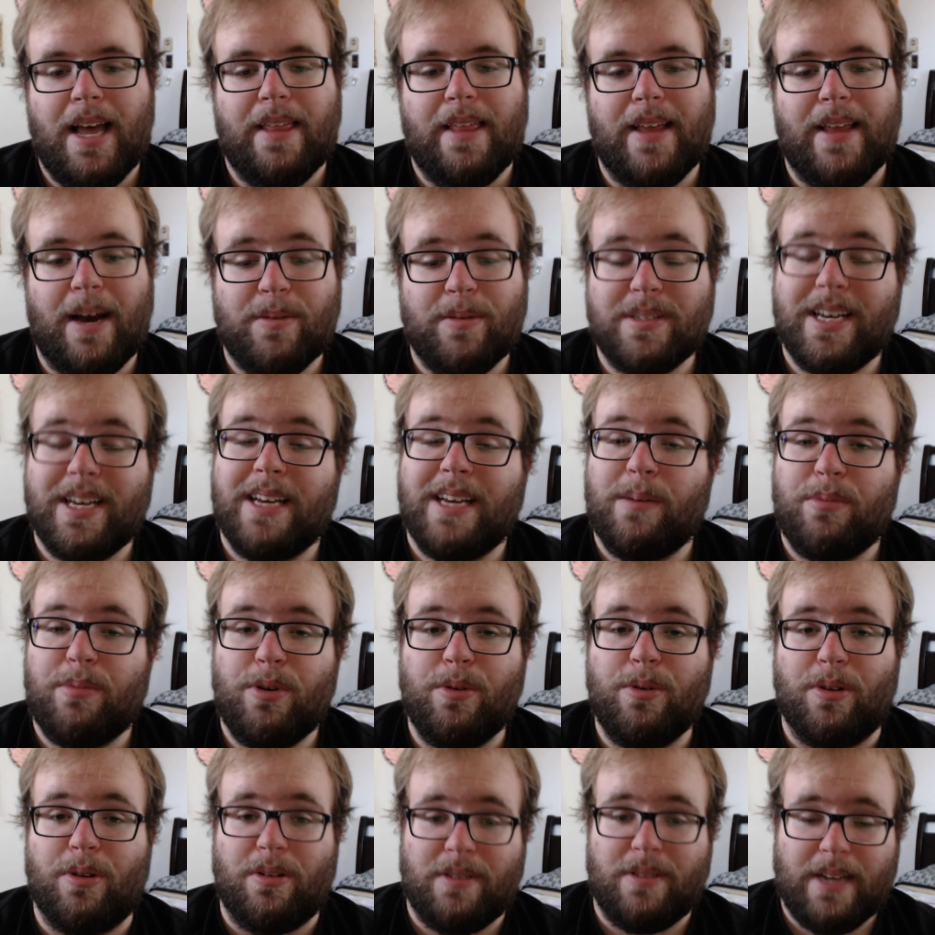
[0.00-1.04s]
That was kind of
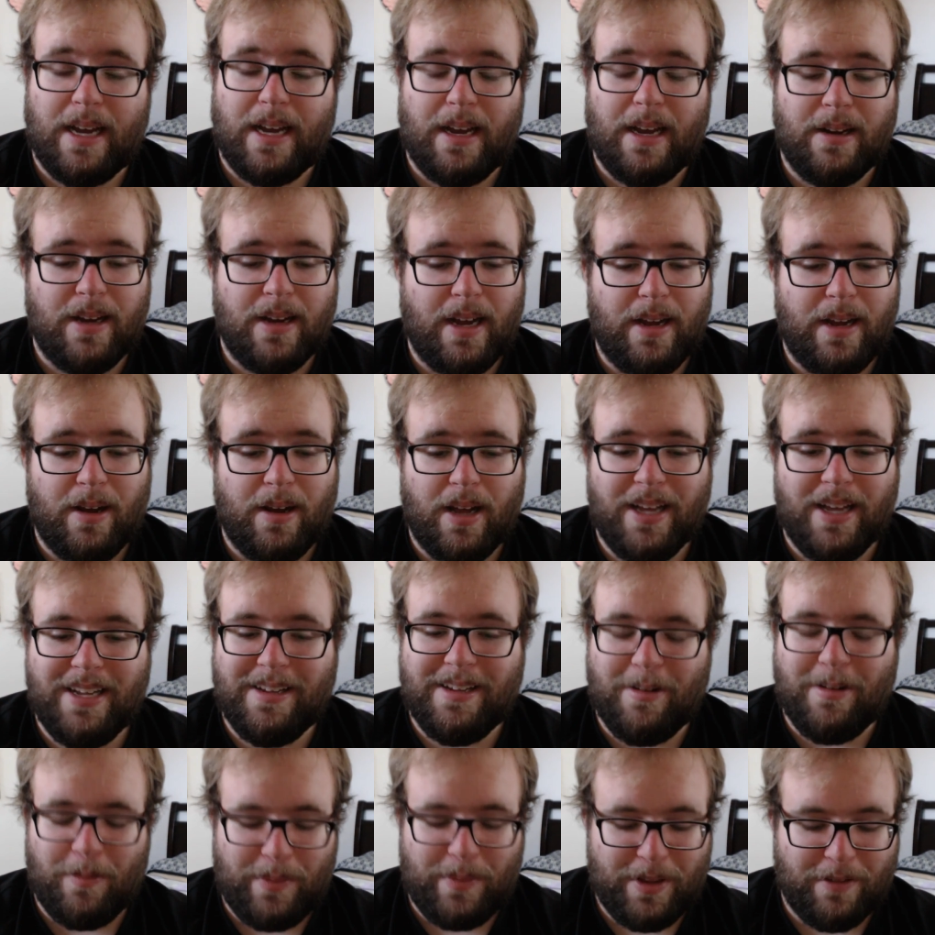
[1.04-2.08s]
brutal.
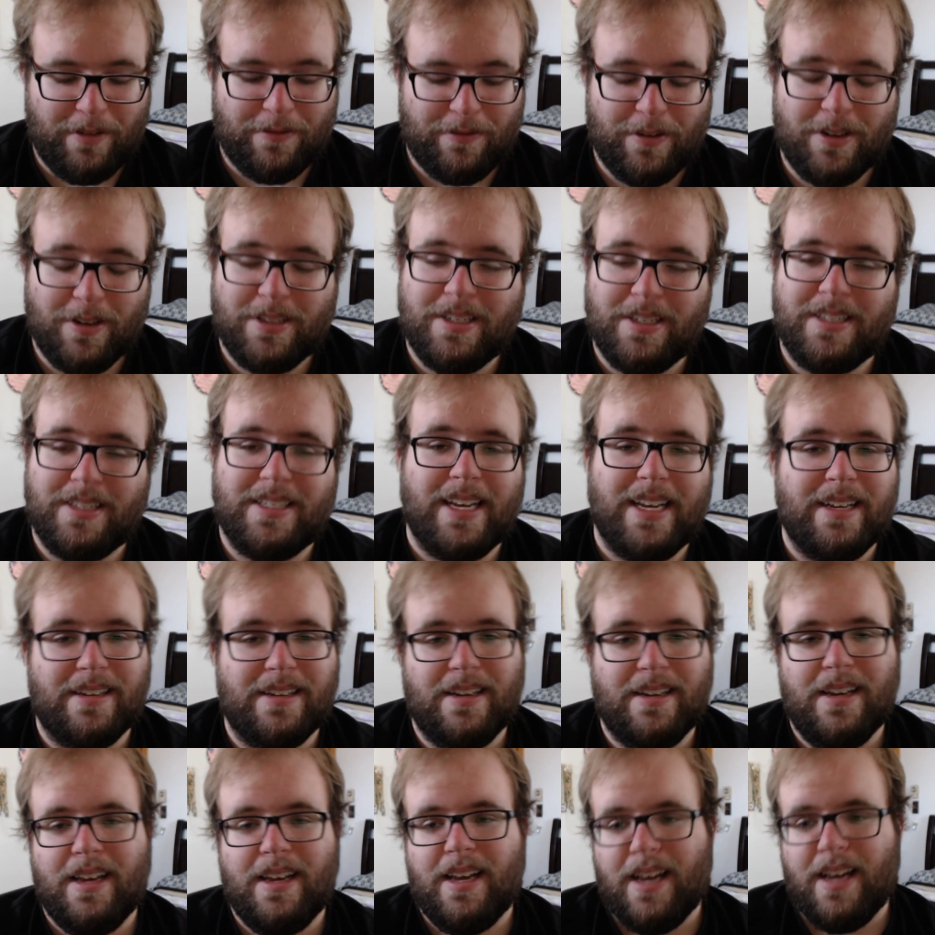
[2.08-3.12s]
I'll be the first to say
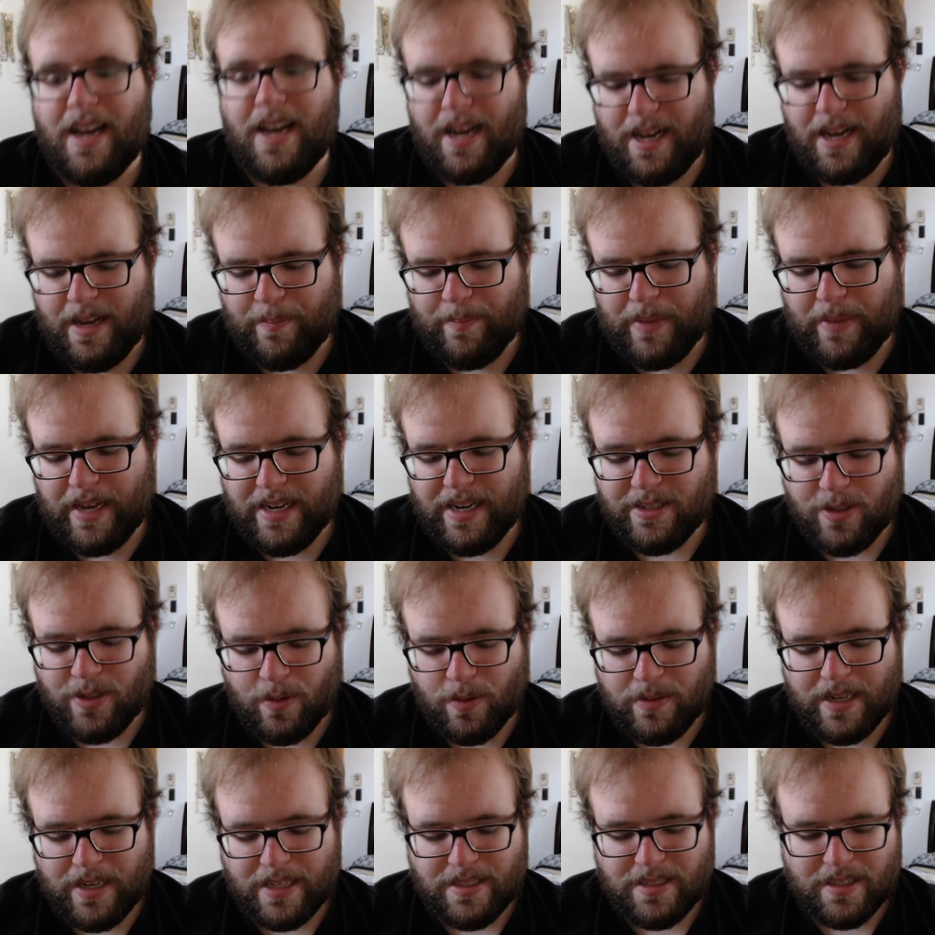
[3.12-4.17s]
it. I
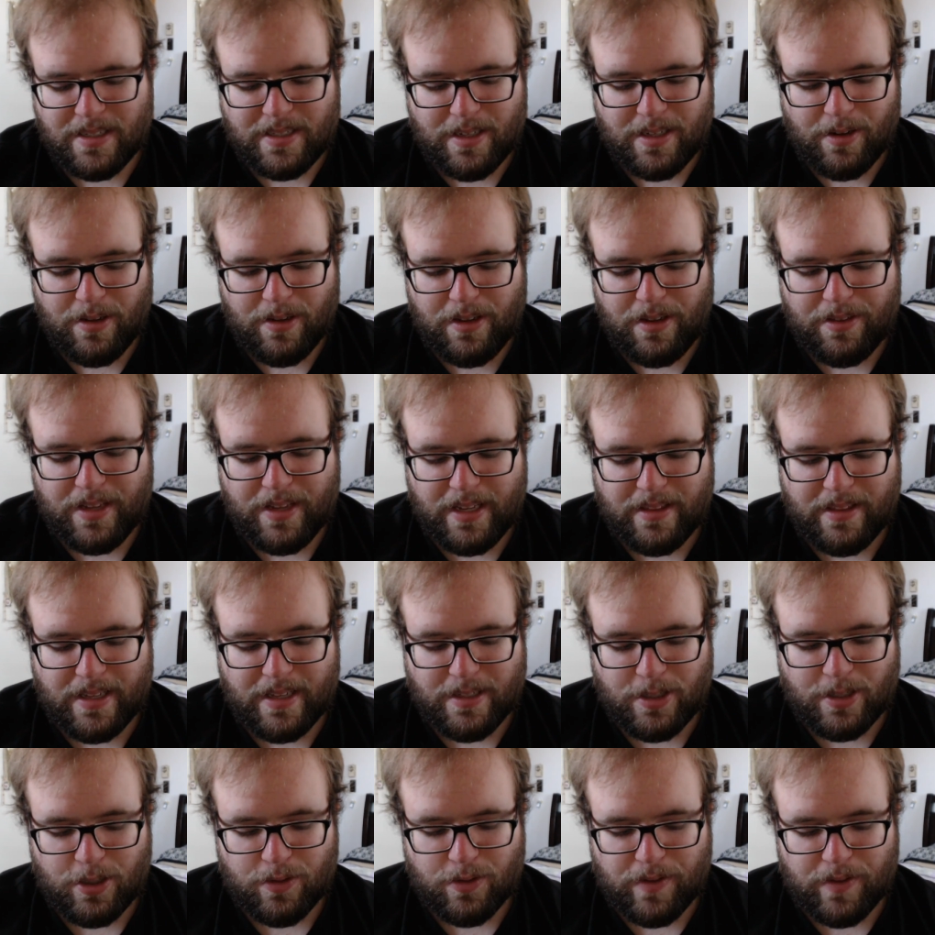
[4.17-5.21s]
don't necessarily think
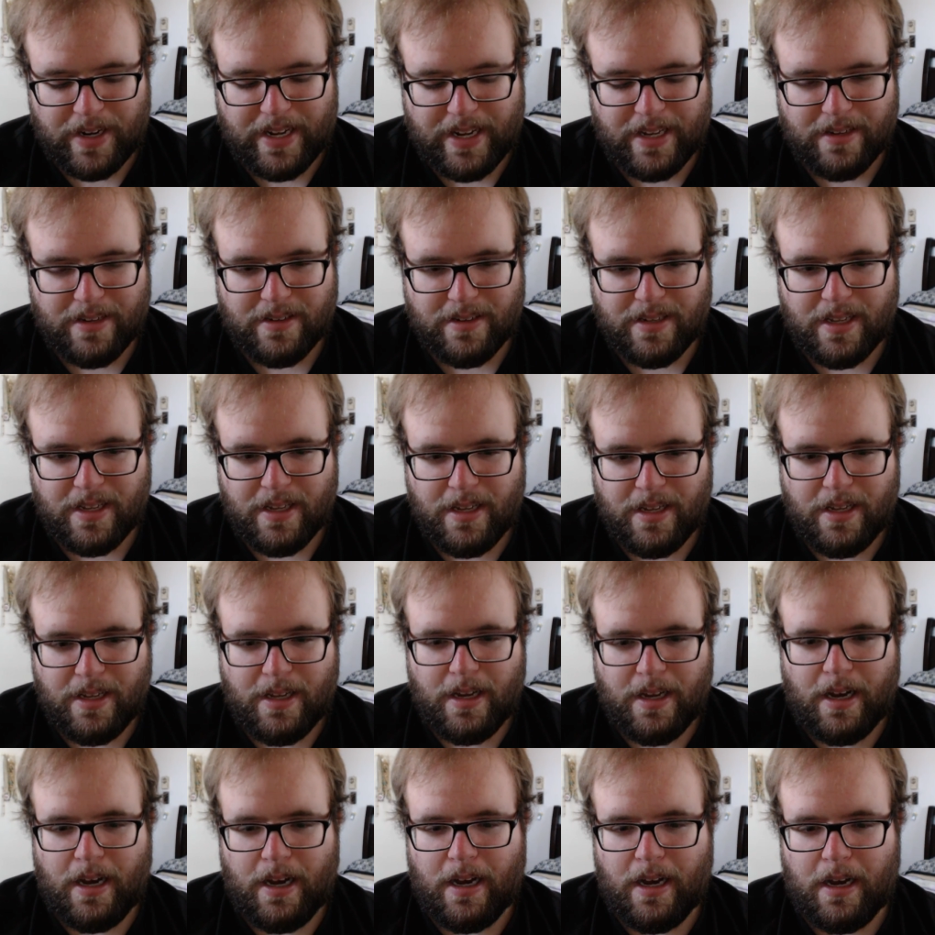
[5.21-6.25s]
that Strand
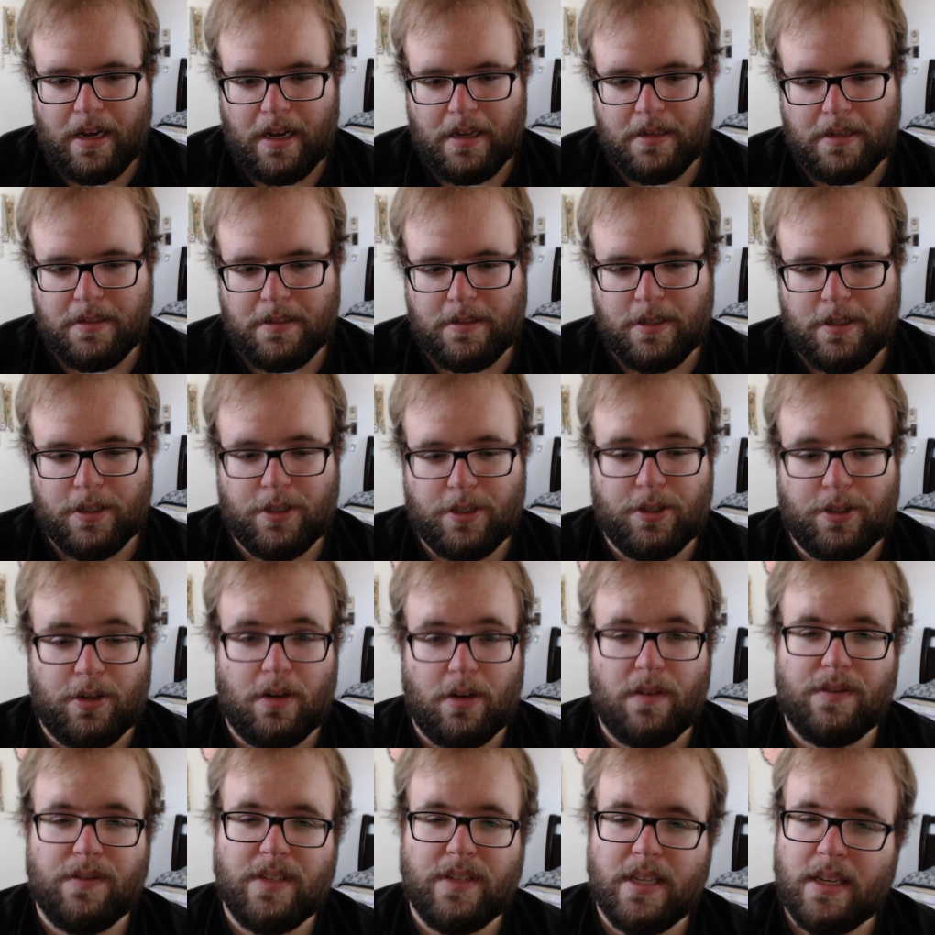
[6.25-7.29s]

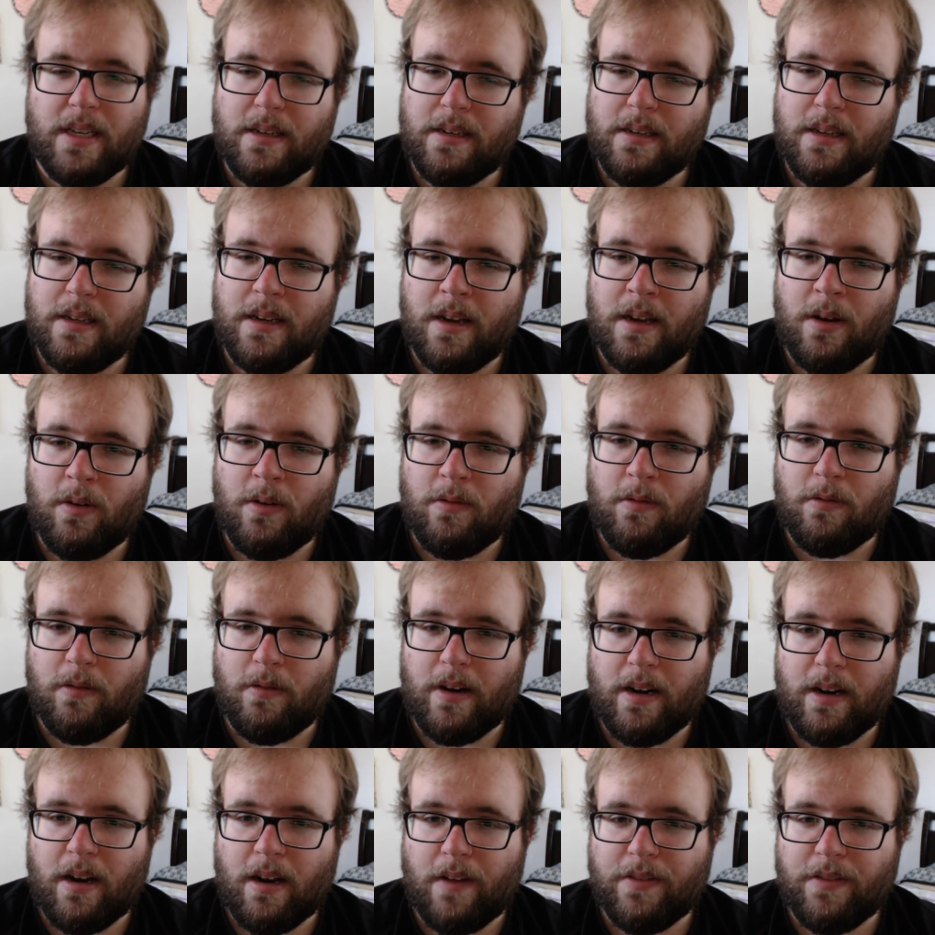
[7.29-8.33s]
deserves it, you know,
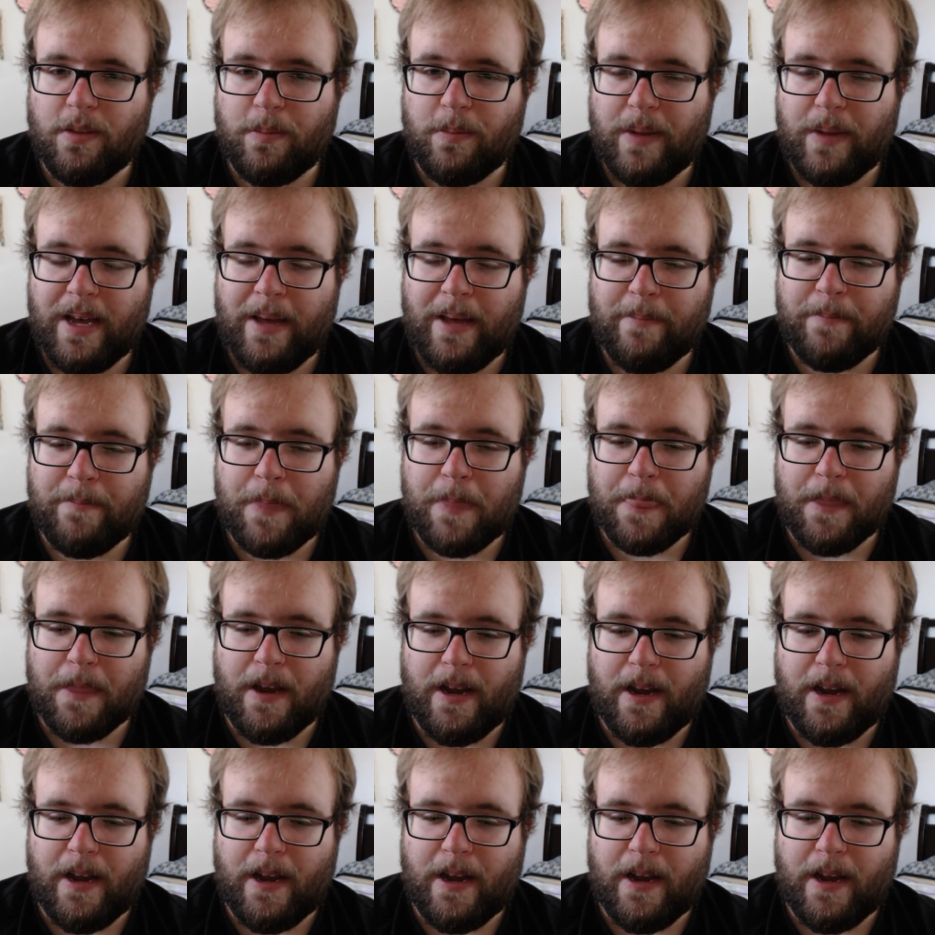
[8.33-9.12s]
right off the bat.